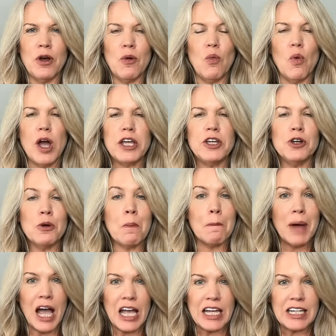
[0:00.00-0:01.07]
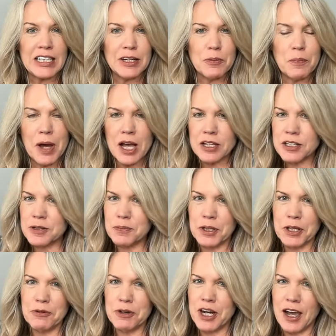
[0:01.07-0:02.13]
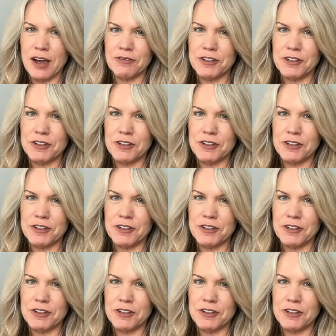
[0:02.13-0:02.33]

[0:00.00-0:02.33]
what your mind possibly would have